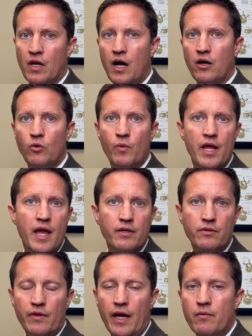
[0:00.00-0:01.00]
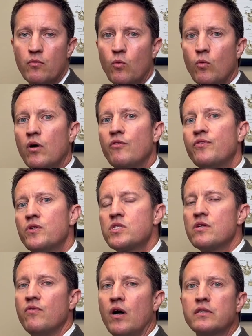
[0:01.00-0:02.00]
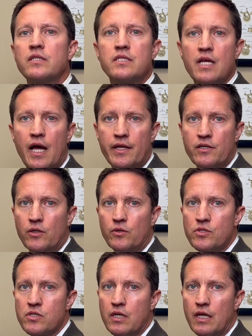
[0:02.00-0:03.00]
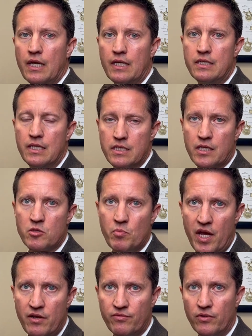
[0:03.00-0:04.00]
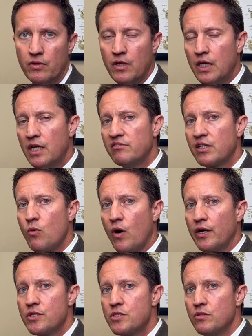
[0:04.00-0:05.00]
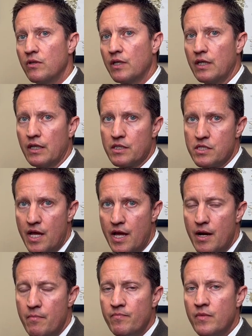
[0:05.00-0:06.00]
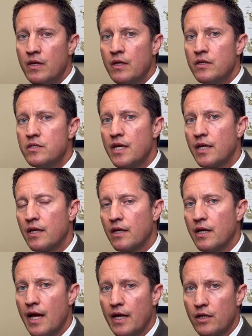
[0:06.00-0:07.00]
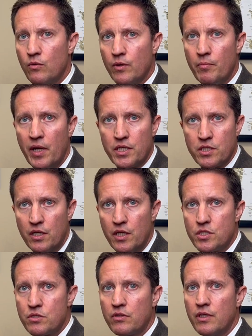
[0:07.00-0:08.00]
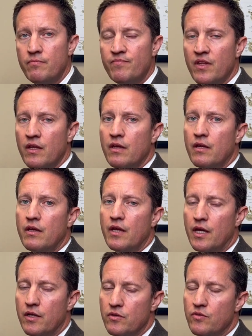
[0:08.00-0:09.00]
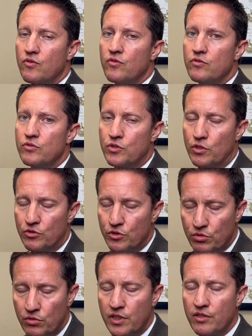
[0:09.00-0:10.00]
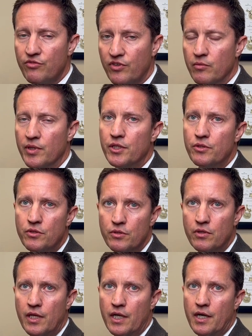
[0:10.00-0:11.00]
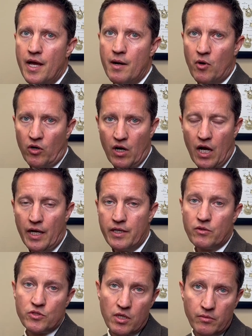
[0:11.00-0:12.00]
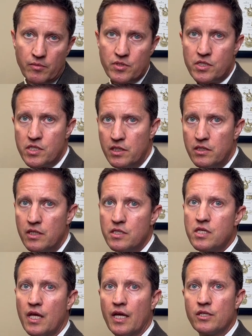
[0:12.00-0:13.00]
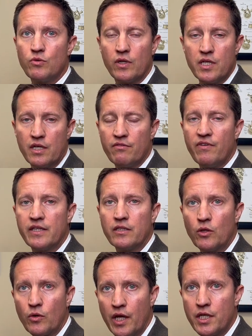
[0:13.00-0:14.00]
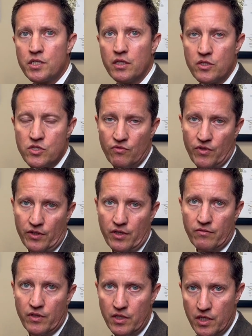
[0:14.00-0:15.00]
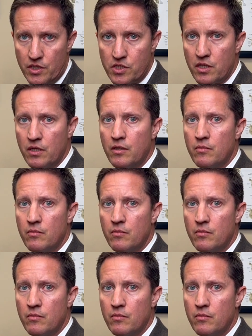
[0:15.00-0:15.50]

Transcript: How do we handle that? Well, first of all, to diagnose a disc as painful, it requires doing an exam, taking an adequate patient history, and to truly confirm it, you do need an MRI, or sometimes a CT scan, to identify the location and severity of the disc